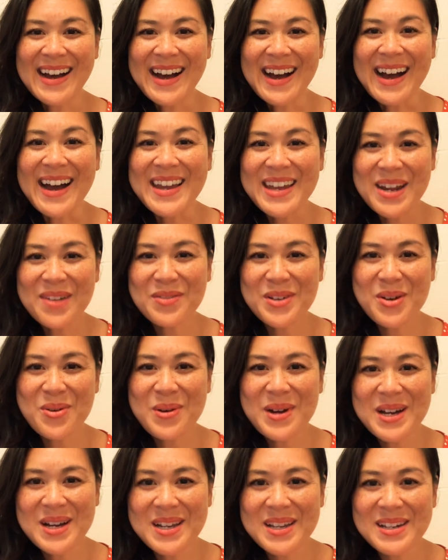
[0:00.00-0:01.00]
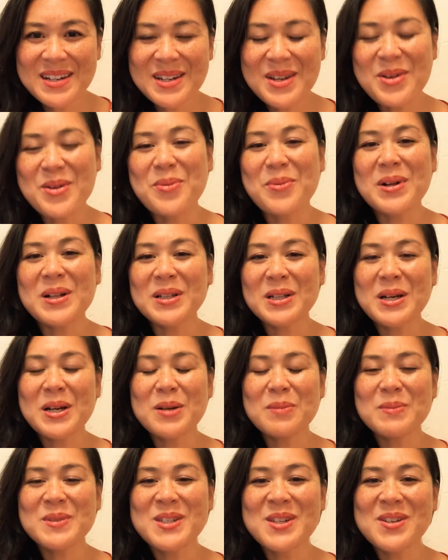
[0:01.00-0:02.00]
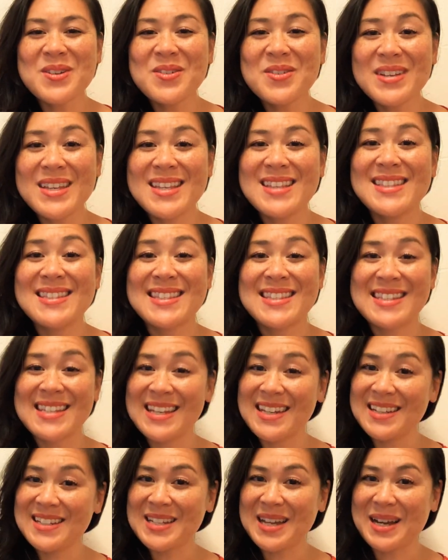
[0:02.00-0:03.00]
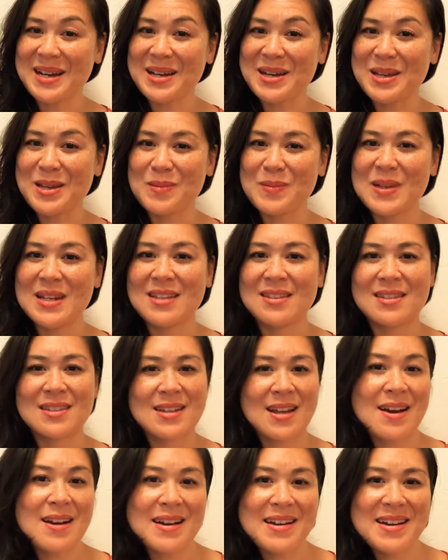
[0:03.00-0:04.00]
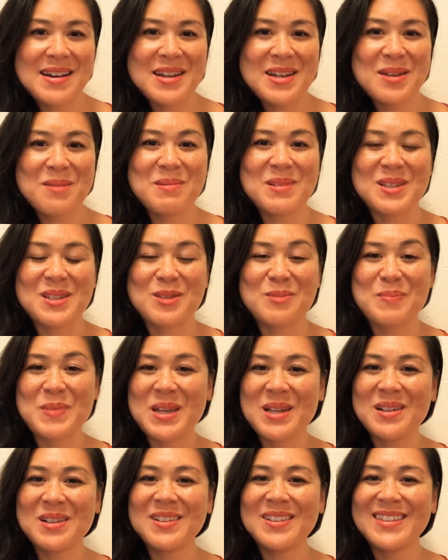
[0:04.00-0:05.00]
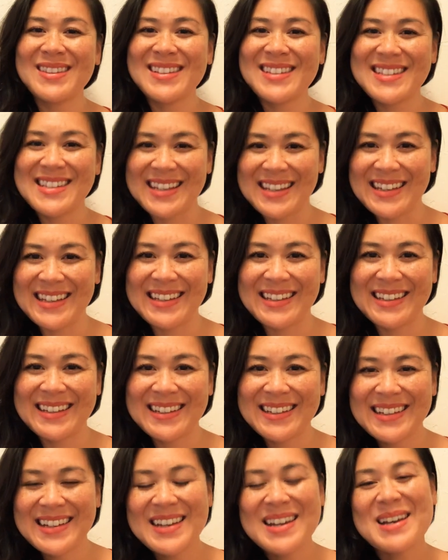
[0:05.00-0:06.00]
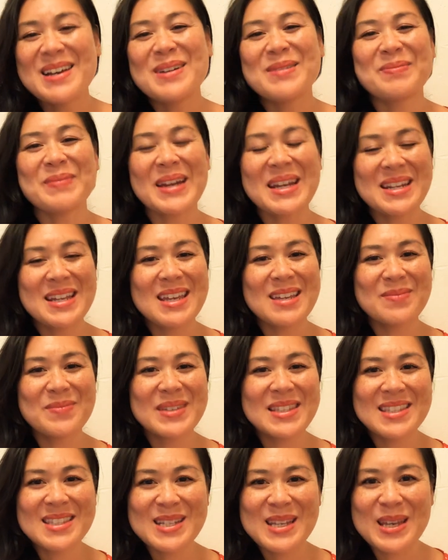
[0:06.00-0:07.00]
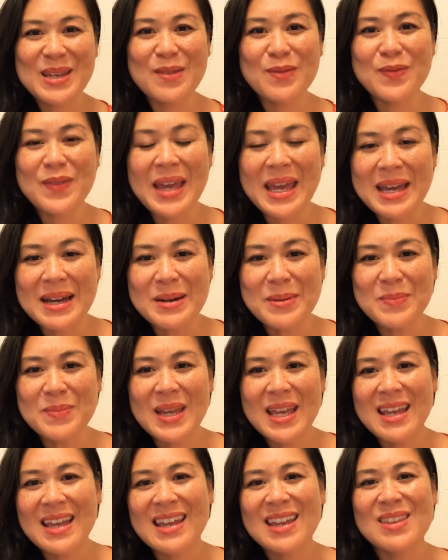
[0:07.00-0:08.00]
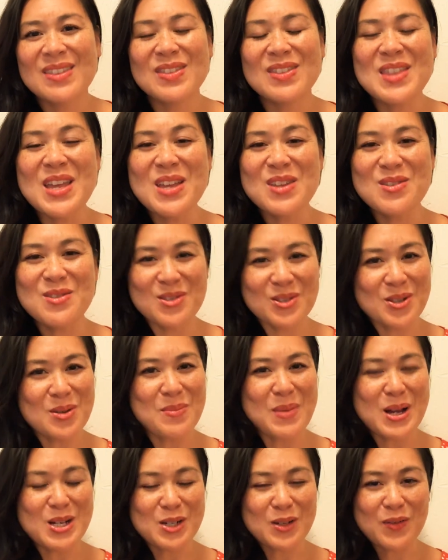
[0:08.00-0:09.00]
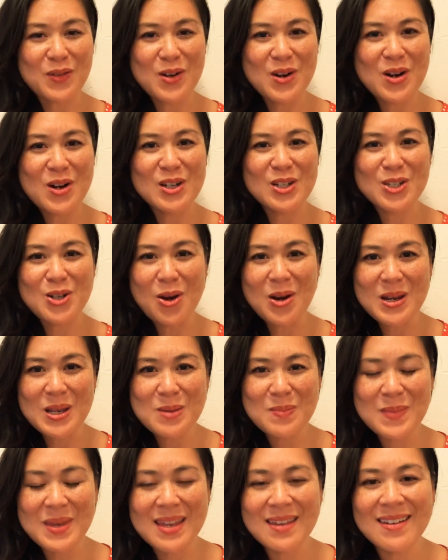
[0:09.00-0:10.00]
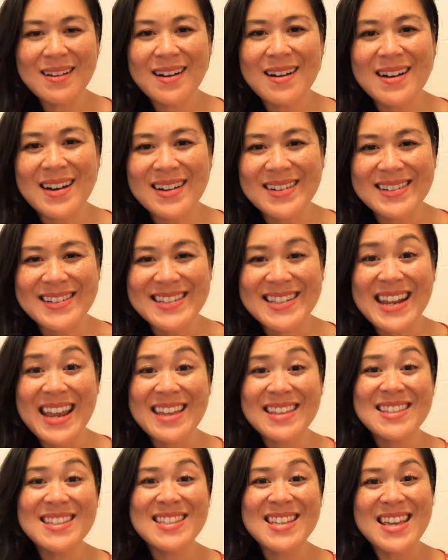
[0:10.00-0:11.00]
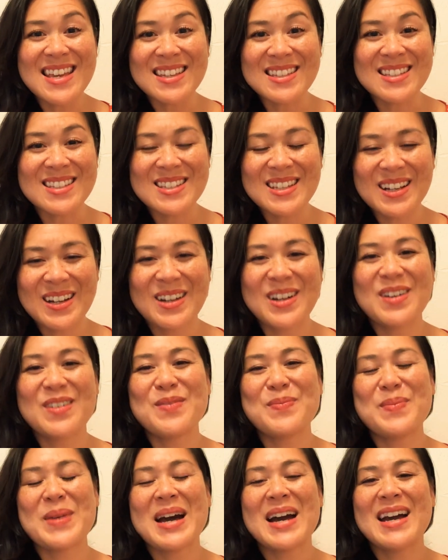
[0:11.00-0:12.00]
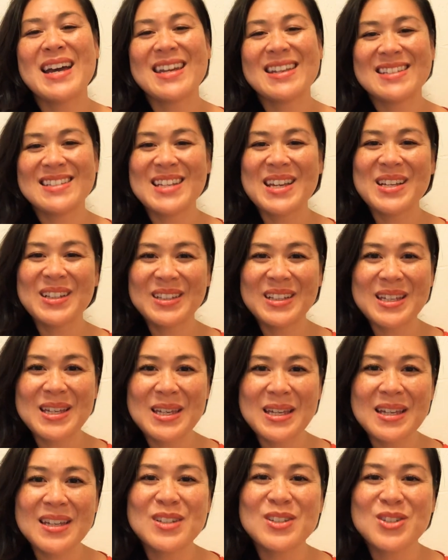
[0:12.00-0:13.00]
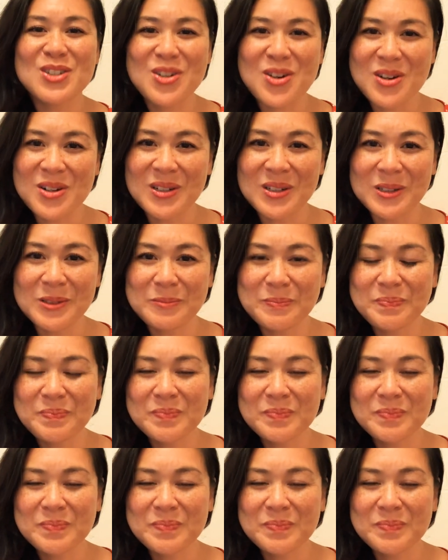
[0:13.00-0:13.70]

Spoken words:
Hi everyone, welcome to It's Tea Time, and it's time to spill the tea. My name is T Fam, and thank you so much for joining me on day 6 of my daily journal.